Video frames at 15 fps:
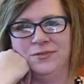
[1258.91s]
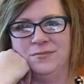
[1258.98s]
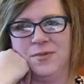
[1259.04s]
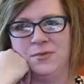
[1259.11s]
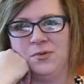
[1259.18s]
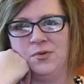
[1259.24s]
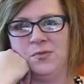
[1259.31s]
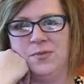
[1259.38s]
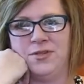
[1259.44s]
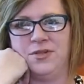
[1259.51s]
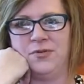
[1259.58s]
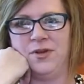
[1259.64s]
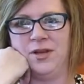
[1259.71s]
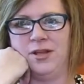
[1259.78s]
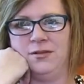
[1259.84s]
Maybe we'll be
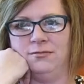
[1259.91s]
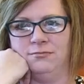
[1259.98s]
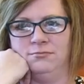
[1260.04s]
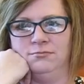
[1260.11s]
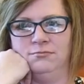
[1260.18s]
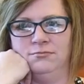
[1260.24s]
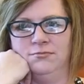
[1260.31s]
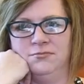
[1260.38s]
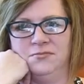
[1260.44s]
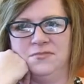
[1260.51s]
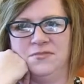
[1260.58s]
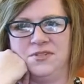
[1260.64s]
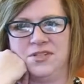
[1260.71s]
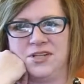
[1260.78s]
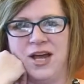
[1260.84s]
doing it in
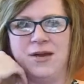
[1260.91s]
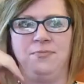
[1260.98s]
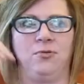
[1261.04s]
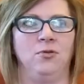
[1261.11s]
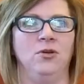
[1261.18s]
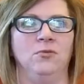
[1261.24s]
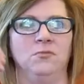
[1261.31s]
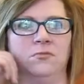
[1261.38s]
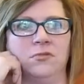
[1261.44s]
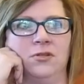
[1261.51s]
Skype rooms